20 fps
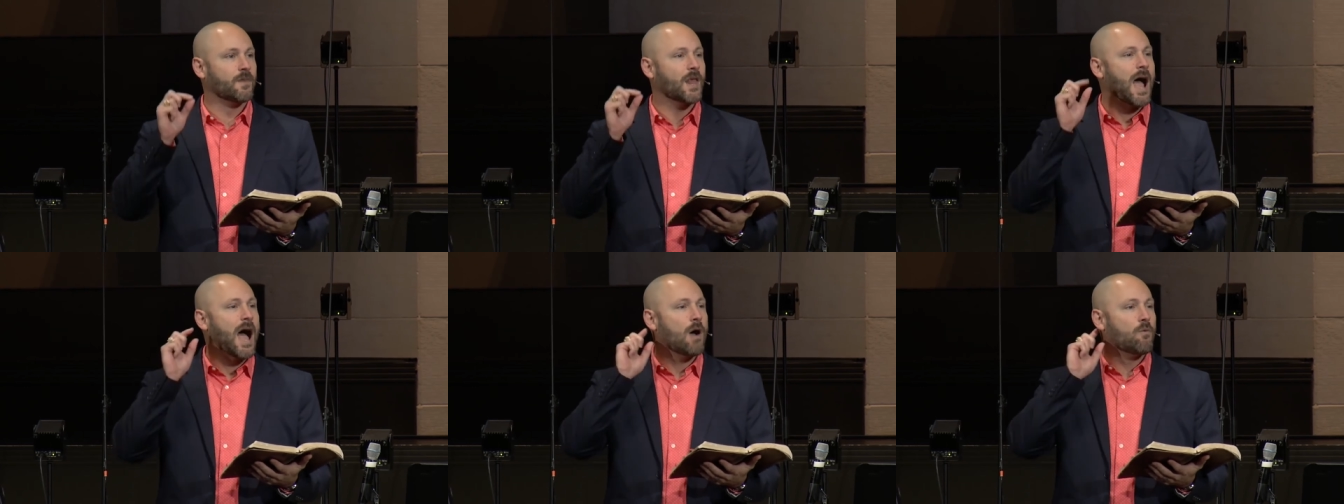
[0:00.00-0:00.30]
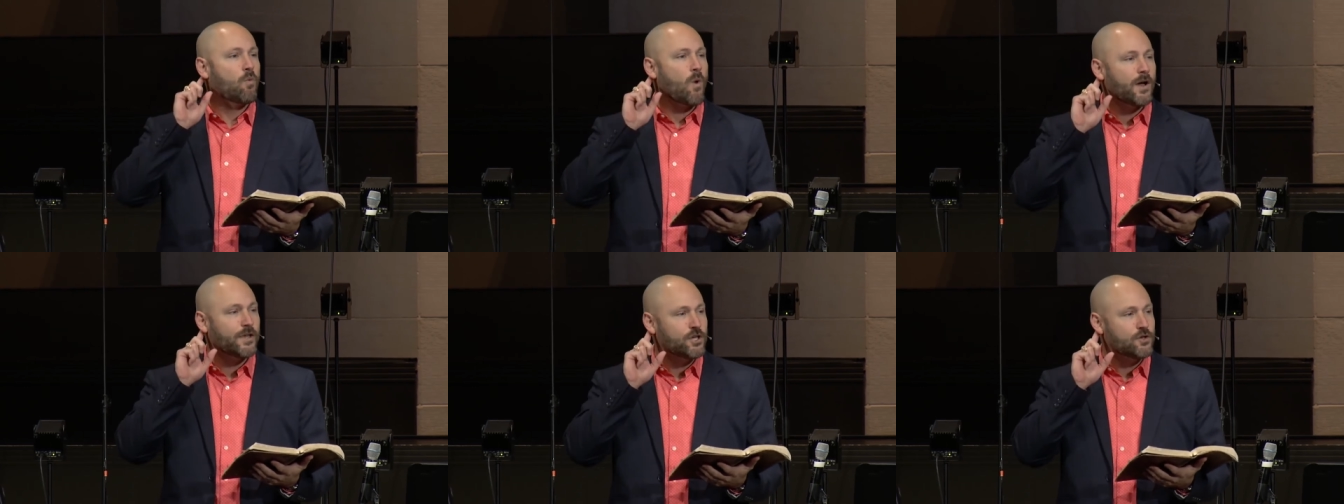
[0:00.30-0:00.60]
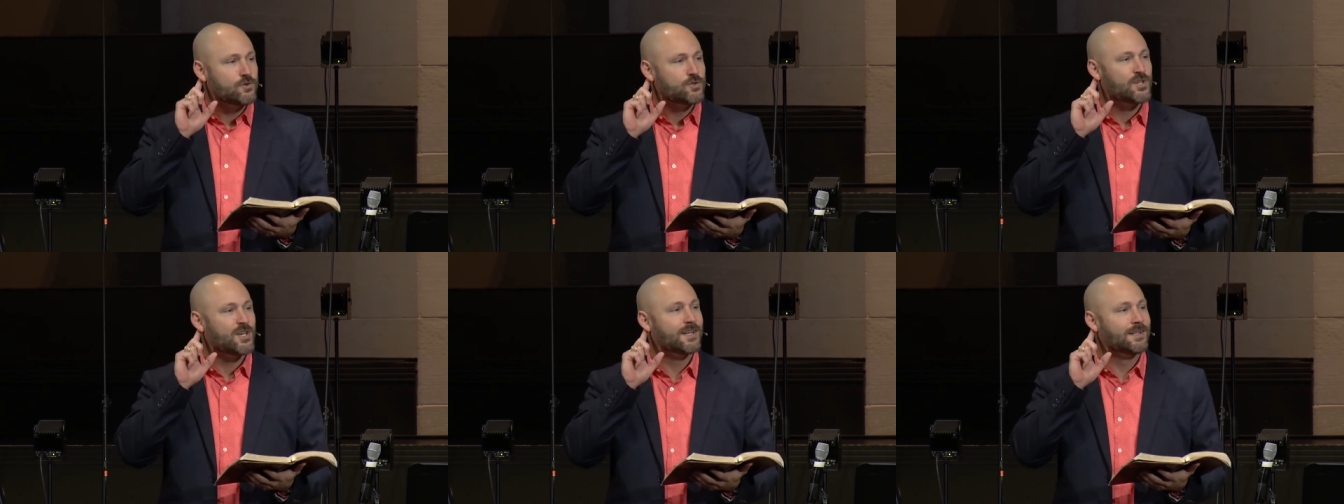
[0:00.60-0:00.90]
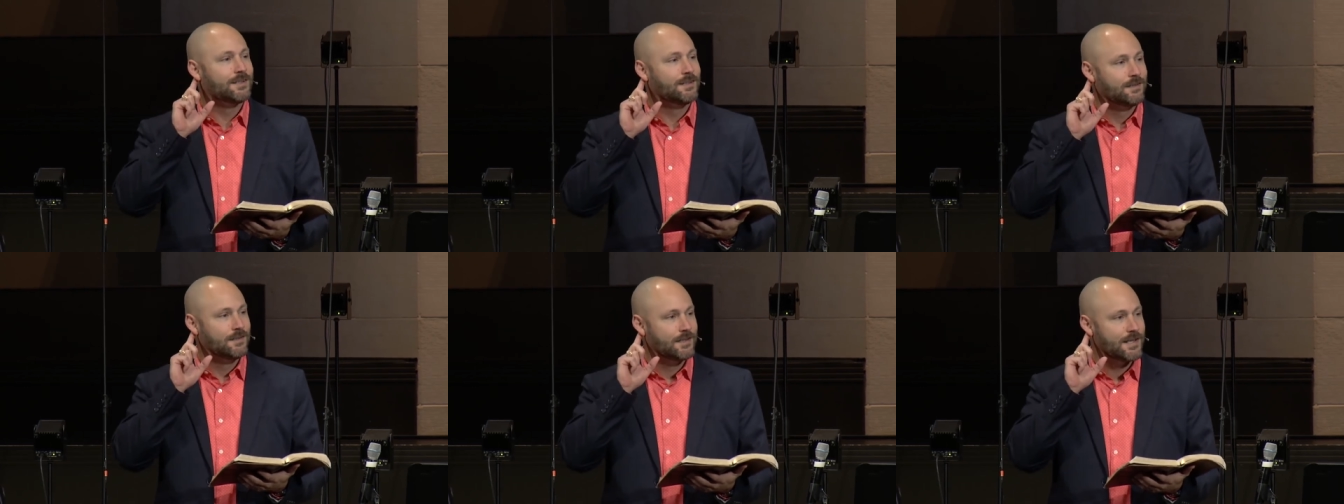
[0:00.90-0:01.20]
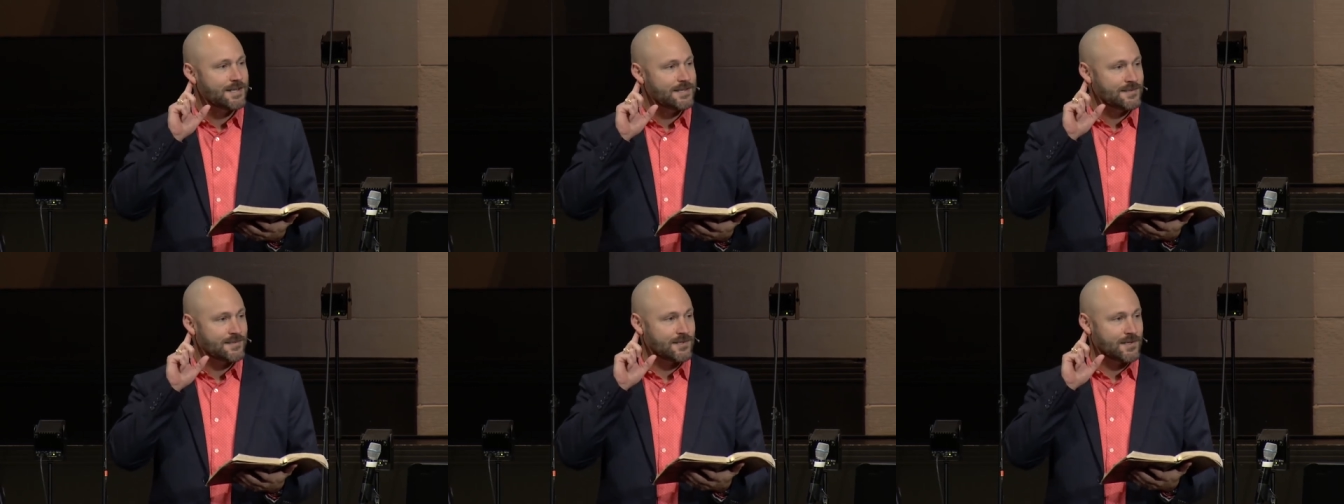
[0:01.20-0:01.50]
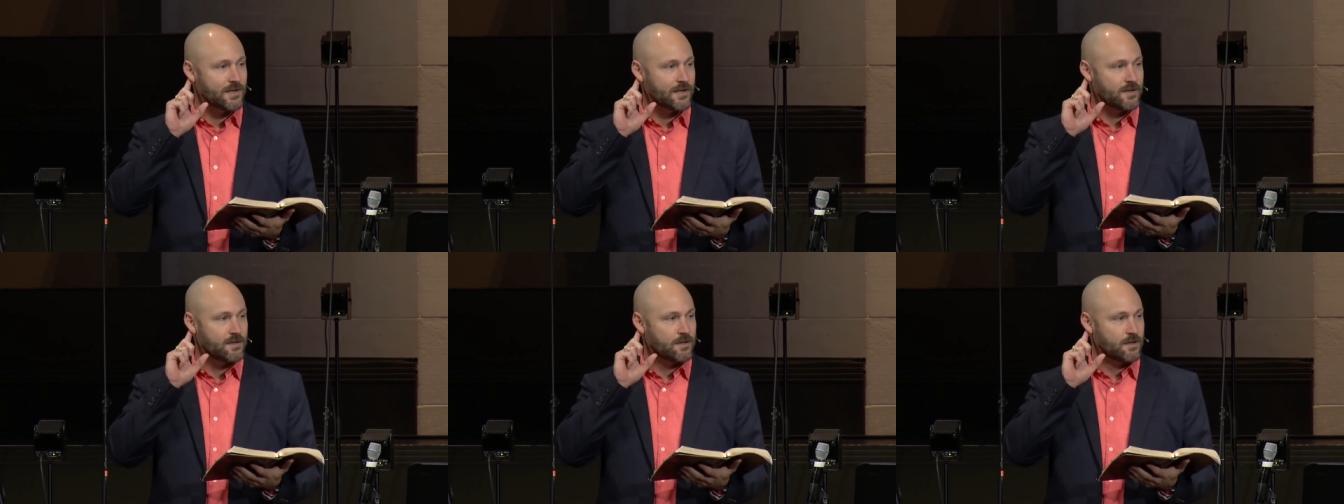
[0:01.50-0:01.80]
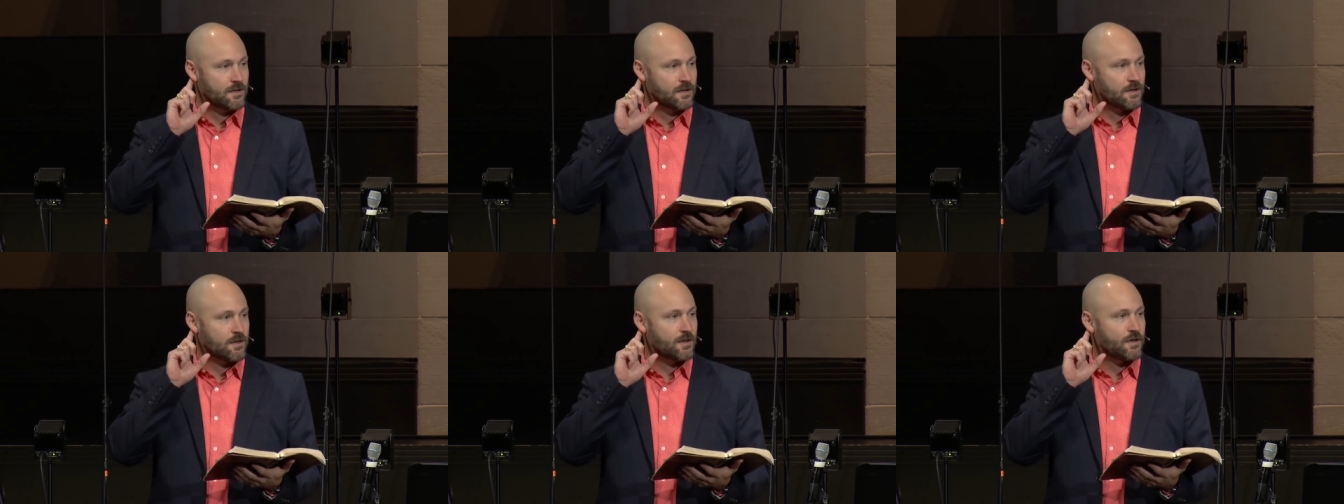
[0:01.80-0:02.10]
I want you to
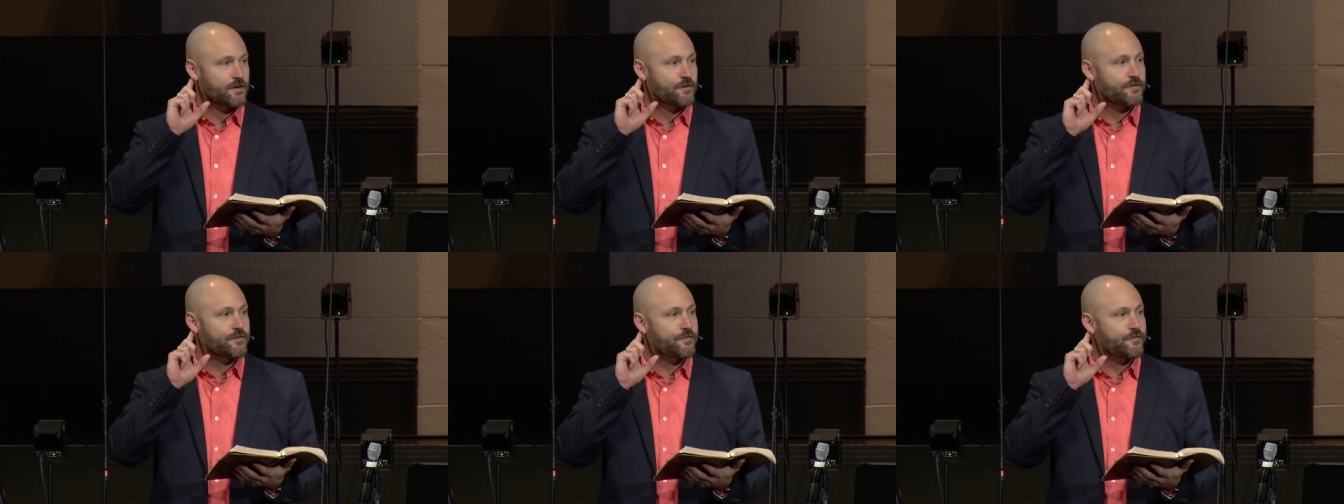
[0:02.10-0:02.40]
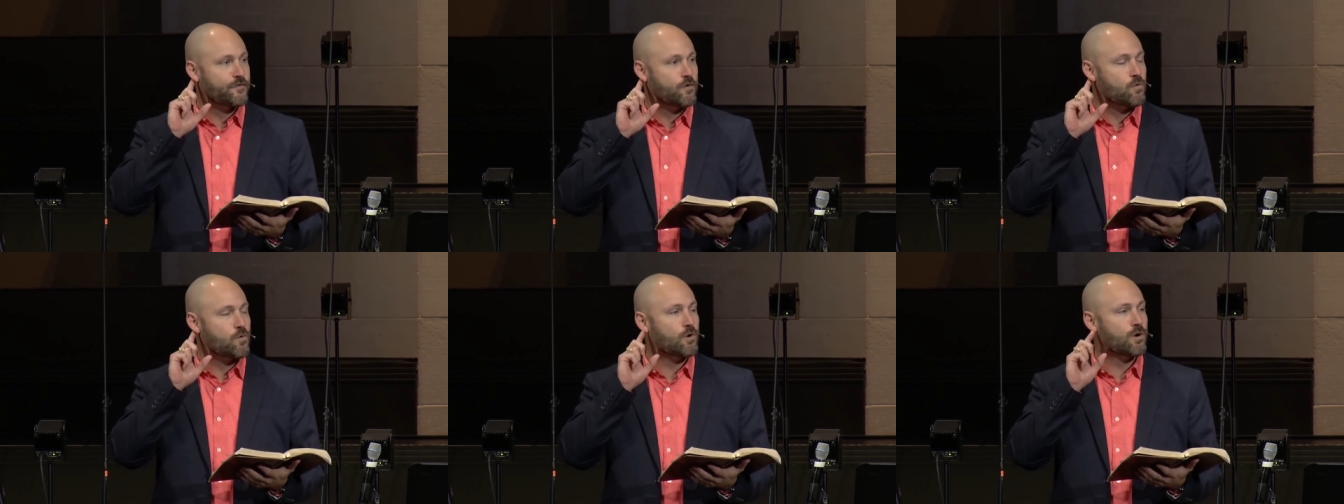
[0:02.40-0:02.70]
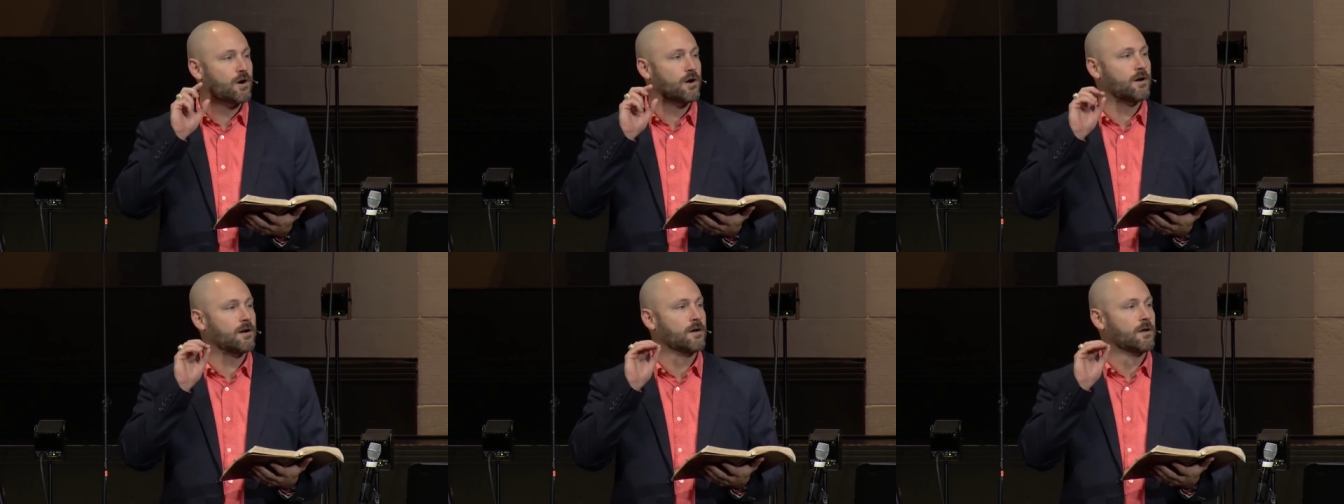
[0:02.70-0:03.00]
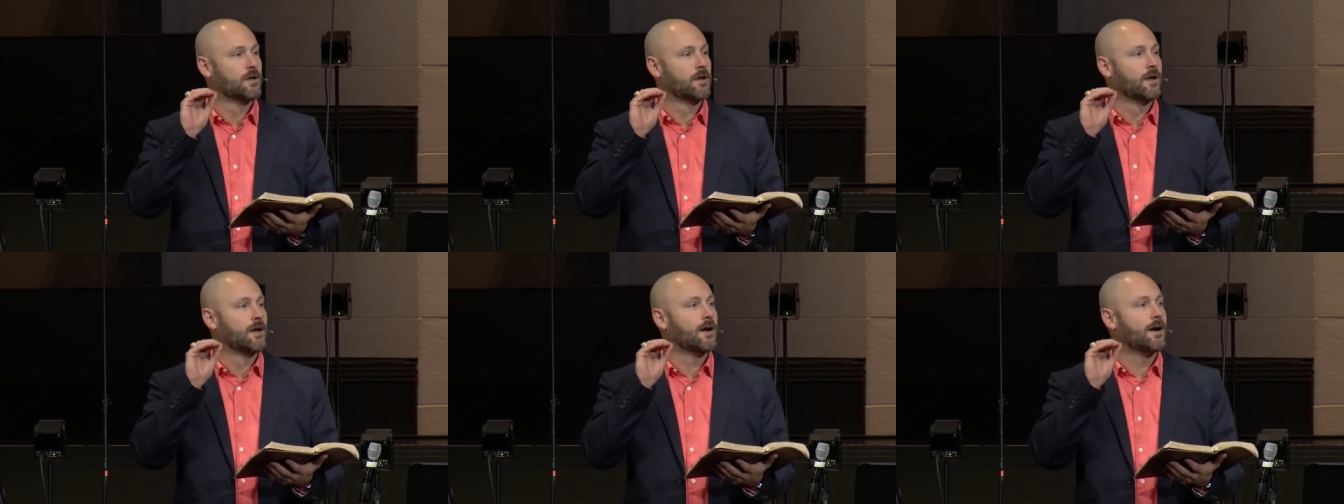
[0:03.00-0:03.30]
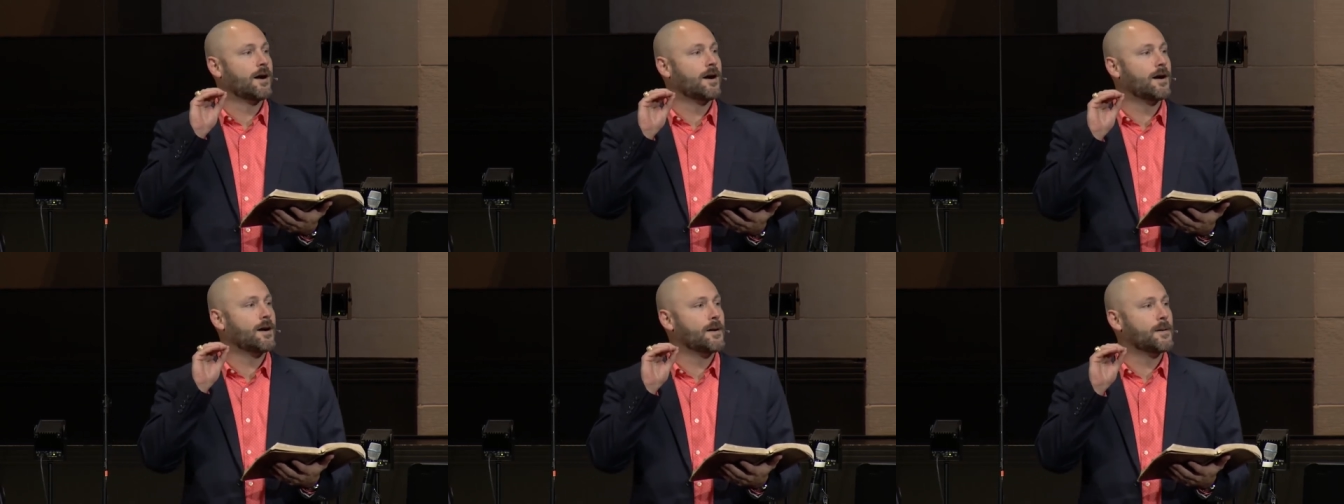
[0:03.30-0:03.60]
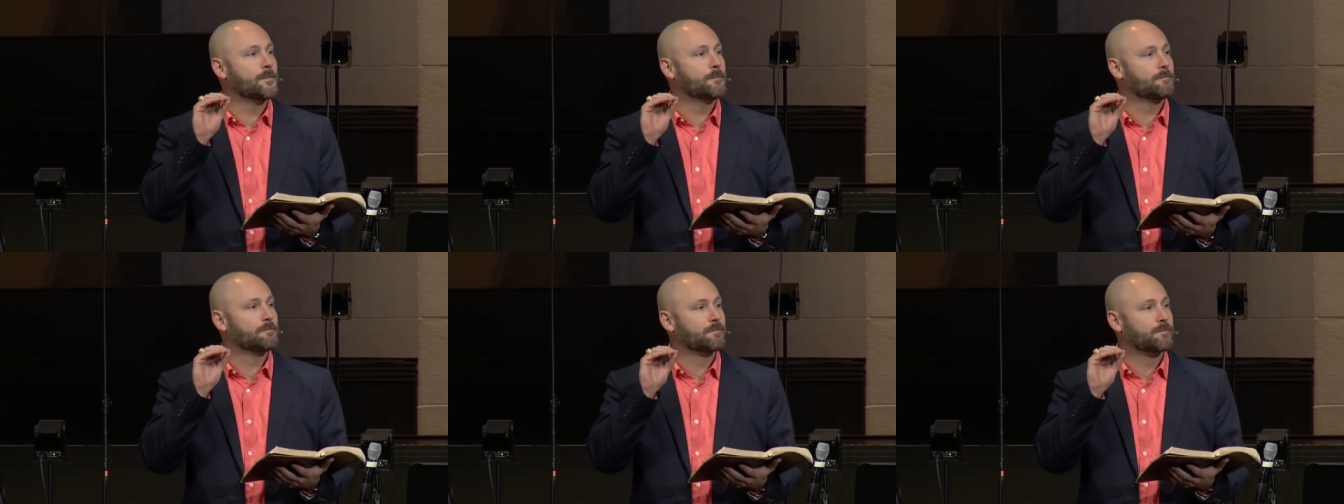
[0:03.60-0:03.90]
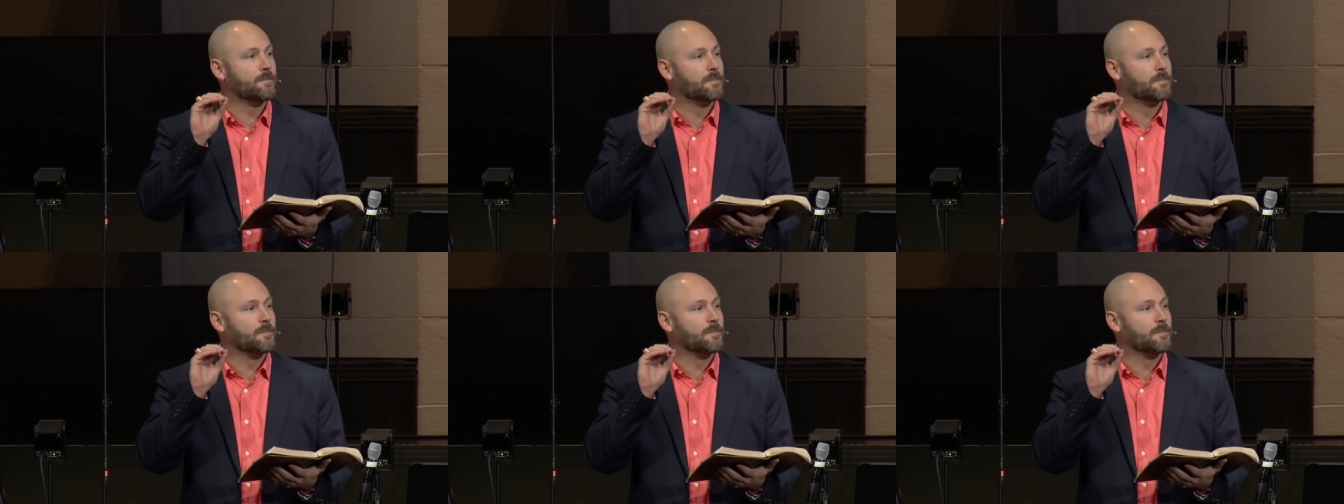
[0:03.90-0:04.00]
listen for. Um,